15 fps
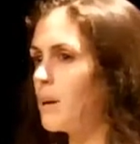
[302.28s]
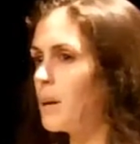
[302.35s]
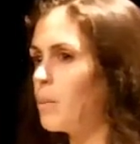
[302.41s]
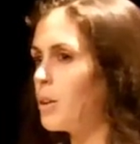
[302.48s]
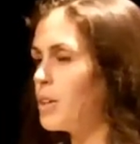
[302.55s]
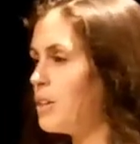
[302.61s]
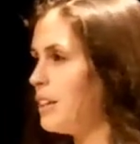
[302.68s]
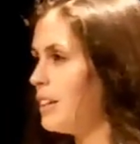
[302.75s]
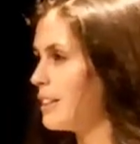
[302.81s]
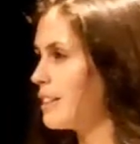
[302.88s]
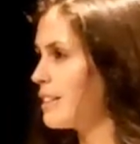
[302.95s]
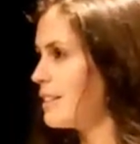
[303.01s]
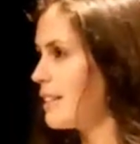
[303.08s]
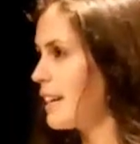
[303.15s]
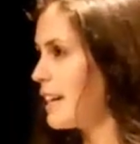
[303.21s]
by what you
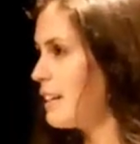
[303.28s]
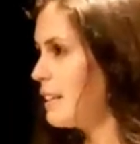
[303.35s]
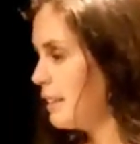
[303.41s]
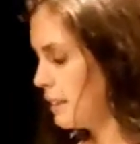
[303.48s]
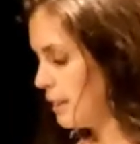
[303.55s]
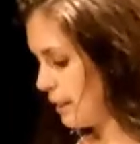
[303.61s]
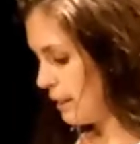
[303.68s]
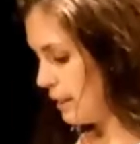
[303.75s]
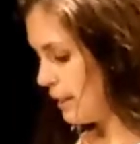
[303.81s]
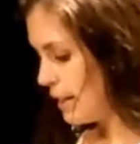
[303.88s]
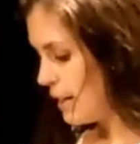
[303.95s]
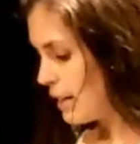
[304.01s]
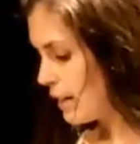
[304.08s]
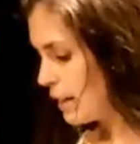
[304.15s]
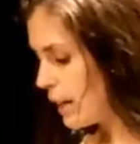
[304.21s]
heard today.
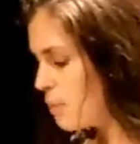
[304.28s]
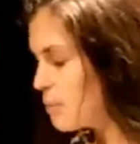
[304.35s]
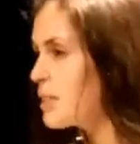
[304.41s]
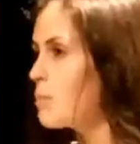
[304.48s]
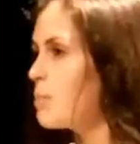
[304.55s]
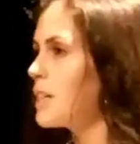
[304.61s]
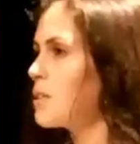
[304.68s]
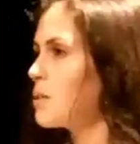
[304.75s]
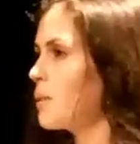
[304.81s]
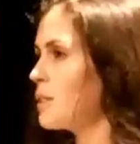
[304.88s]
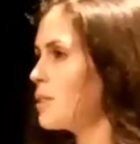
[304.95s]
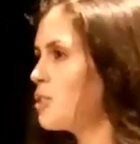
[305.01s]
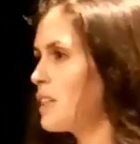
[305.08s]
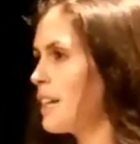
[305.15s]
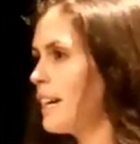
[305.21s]
come and speak to
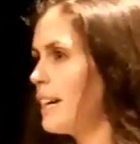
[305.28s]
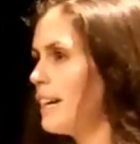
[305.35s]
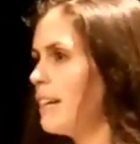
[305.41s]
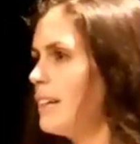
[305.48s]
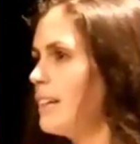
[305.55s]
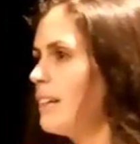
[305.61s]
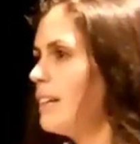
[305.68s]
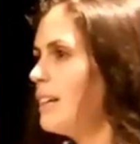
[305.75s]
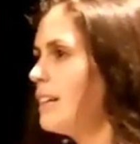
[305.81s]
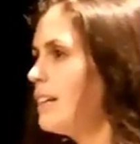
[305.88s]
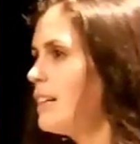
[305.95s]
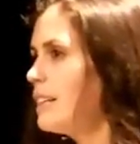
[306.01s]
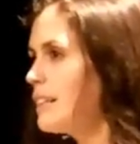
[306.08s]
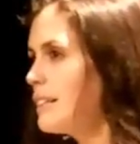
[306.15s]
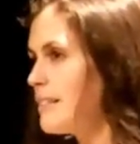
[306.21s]
us, share
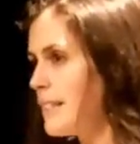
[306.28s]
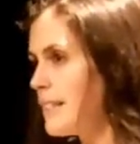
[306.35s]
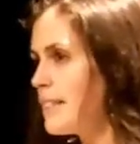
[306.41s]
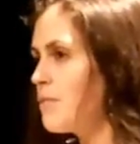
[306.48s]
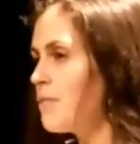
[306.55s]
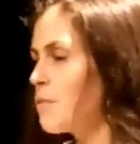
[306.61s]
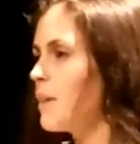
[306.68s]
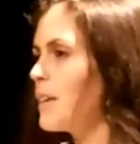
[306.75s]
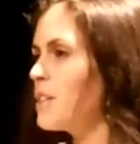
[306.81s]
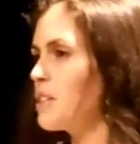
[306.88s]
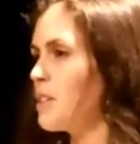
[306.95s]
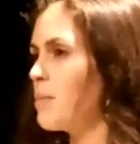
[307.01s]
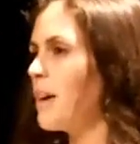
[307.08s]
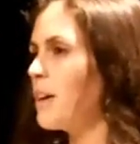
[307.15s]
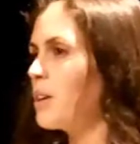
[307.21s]
this
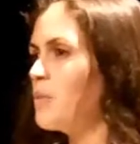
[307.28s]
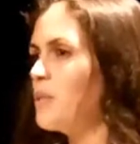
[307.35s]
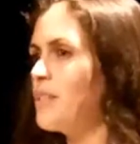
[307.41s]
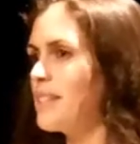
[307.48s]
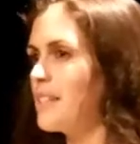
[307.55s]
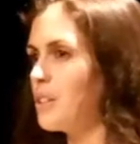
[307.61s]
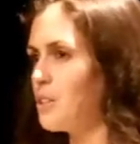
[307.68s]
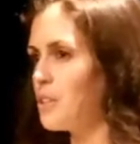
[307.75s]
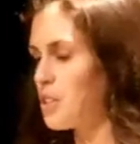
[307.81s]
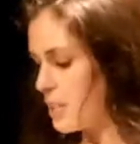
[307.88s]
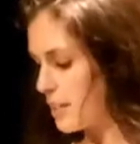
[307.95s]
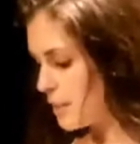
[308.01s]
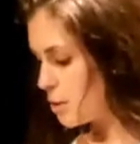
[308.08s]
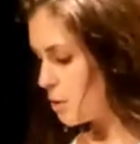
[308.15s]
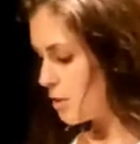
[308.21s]
information about Community
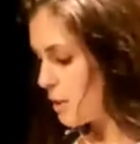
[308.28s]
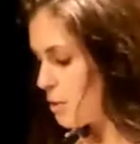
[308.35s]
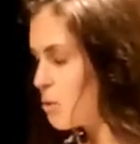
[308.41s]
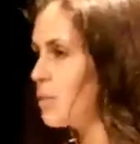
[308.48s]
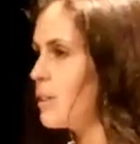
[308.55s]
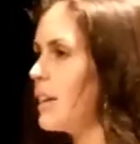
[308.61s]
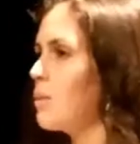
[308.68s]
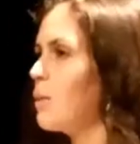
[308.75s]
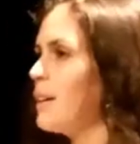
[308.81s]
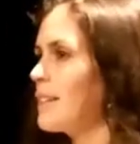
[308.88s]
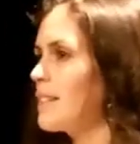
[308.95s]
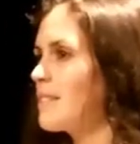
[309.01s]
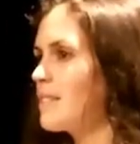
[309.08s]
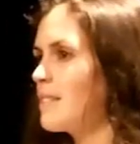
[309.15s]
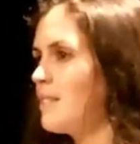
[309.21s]
Conscious in your social
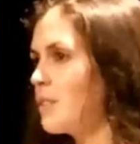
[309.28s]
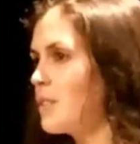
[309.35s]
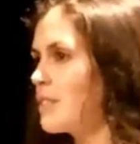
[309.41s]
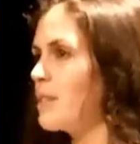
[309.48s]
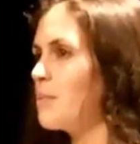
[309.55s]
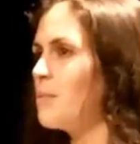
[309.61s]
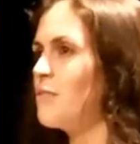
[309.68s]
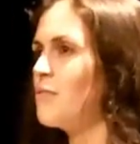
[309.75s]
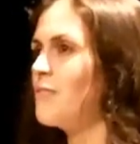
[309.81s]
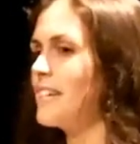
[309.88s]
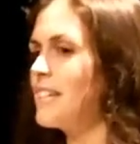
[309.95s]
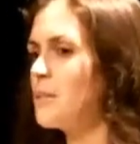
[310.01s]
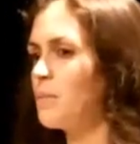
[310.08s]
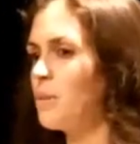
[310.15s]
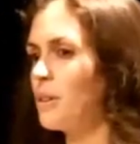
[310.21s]
networks, look us up on
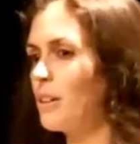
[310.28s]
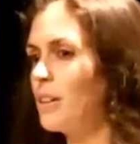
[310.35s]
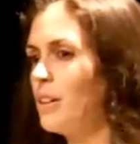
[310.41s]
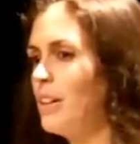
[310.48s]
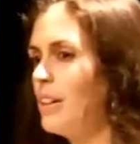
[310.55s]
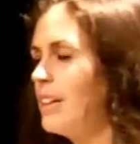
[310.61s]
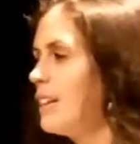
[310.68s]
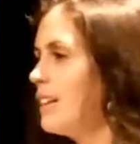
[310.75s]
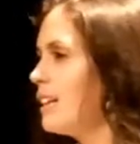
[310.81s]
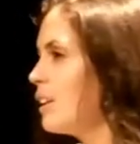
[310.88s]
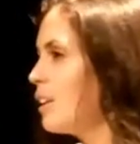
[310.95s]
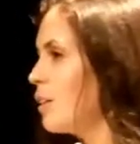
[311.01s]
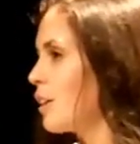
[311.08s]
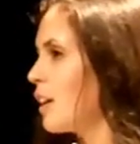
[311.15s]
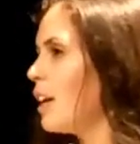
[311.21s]
Facebook,
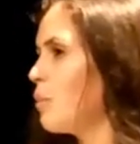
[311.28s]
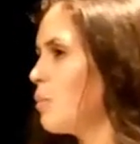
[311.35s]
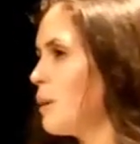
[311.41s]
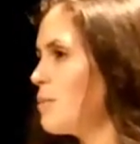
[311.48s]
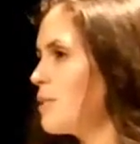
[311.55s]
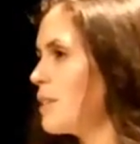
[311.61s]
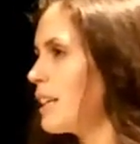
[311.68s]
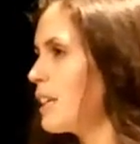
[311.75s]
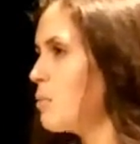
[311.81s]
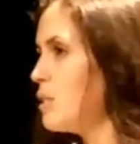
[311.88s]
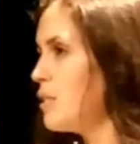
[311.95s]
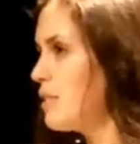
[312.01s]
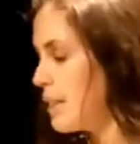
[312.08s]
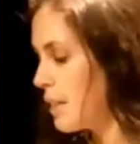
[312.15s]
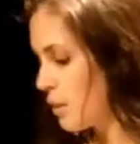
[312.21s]
look at our website,
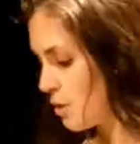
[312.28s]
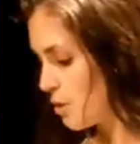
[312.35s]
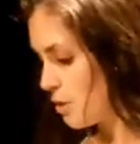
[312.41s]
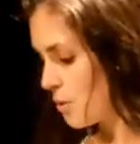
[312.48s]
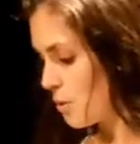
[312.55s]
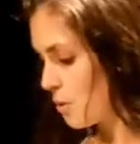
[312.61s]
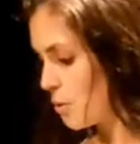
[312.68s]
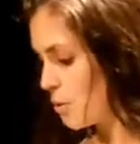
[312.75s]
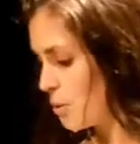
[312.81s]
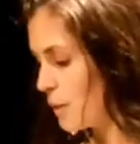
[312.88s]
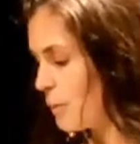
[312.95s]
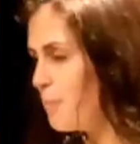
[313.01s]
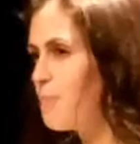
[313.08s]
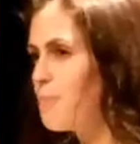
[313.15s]
communityconscious.org.